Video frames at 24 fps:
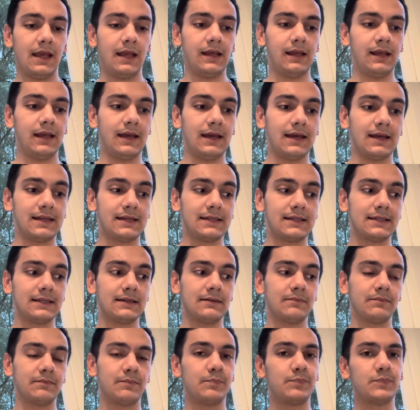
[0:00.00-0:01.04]
And
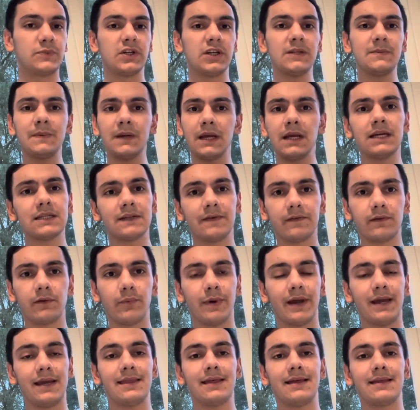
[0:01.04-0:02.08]
just because of the
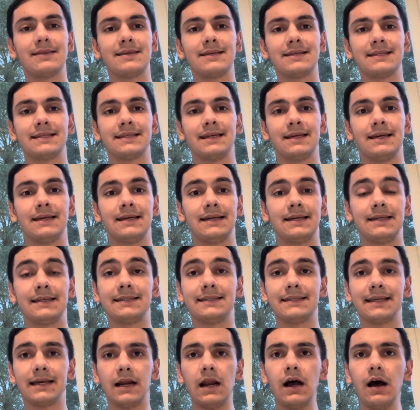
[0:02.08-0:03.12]
way that this is
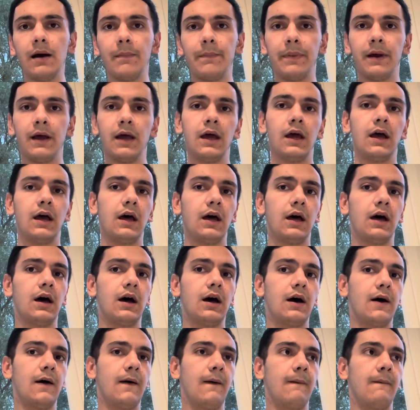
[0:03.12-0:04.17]
set up,
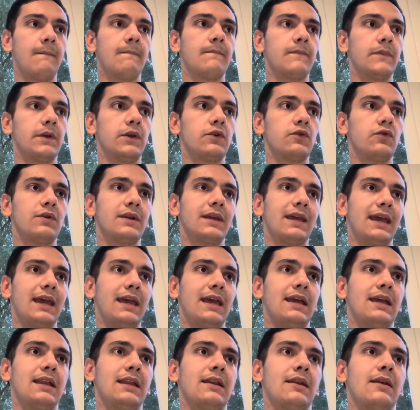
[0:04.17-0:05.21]
you
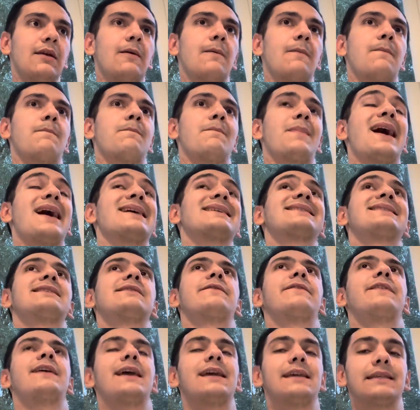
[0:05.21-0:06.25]
gain
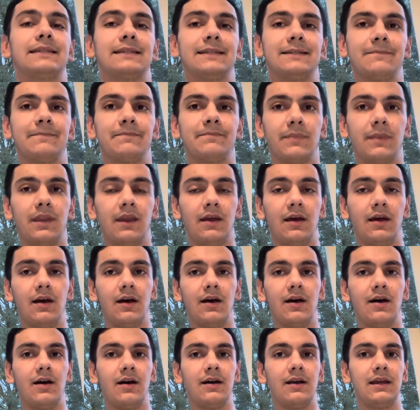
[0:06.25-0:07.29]
massive gains
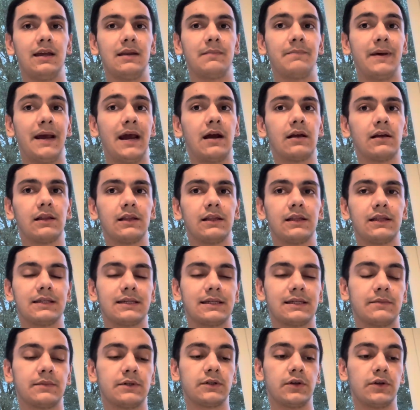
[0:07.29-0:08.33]
in
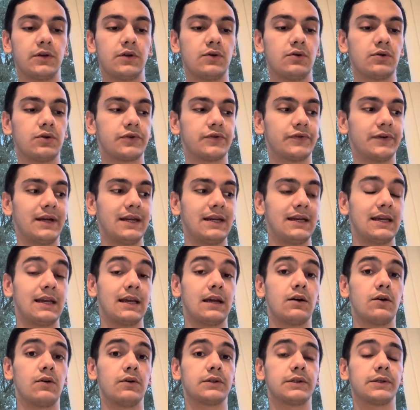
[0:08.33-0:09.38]
parallelism. your training
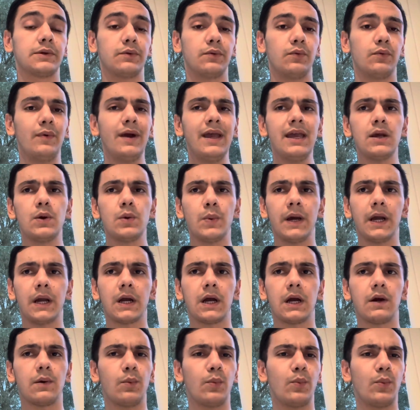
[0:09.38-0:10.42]
goes way
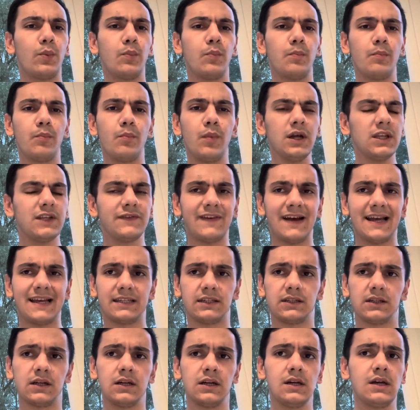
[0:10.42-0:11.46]
quicker, much
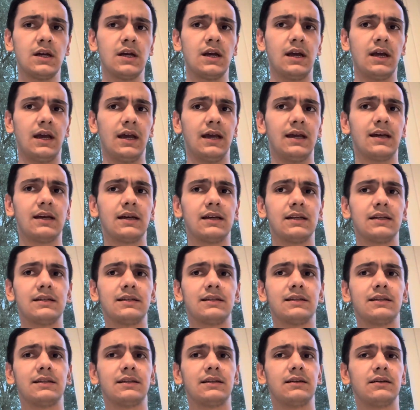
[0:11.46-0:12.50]
faster,
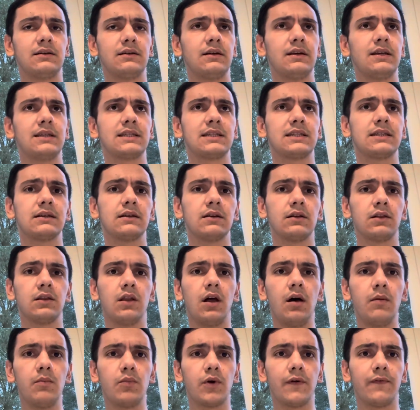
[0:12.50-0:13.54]
and it's a
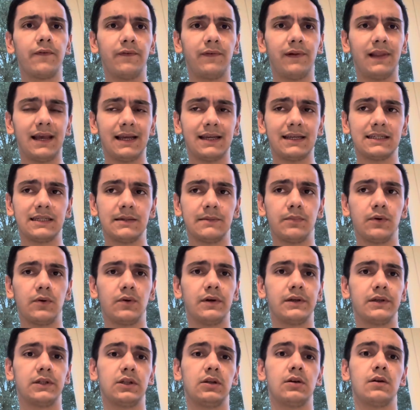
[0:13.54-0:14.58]
lot more flexible
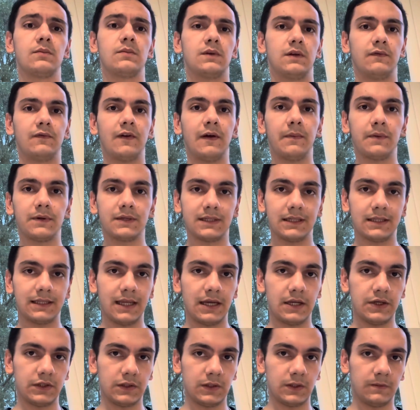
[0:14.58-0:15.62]
in terms of
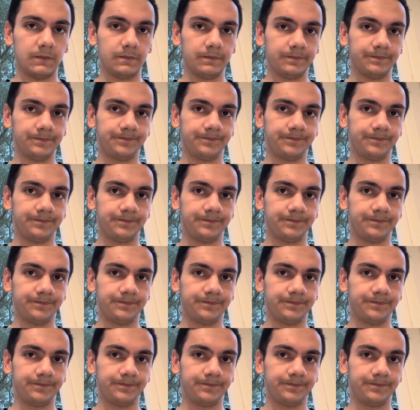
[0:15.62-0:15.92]
representation.